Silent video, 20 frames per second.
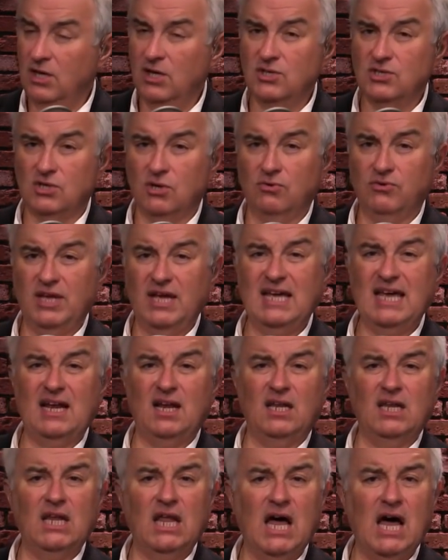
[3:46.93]
So they get a
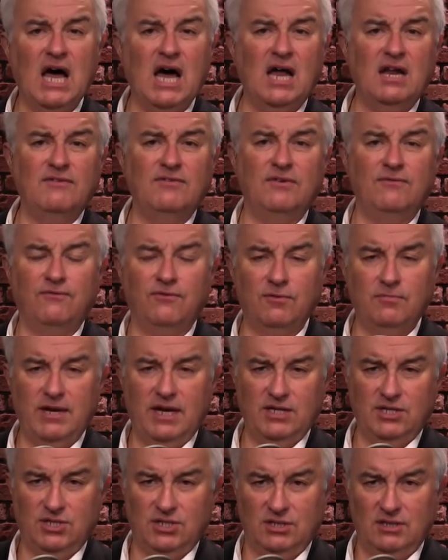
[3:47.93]
lot of
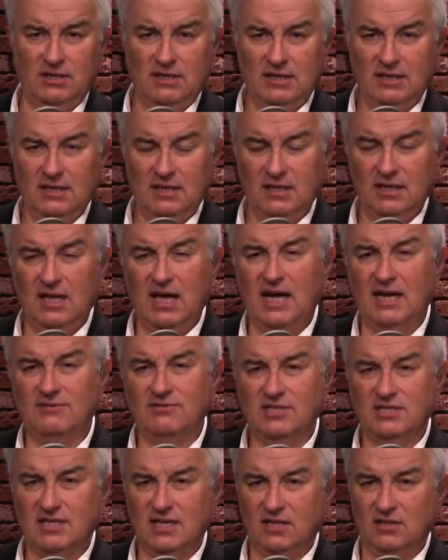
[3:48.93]
information. A lot of
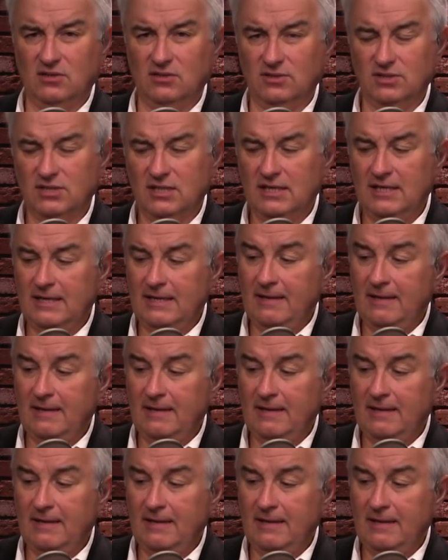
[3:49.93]
signals.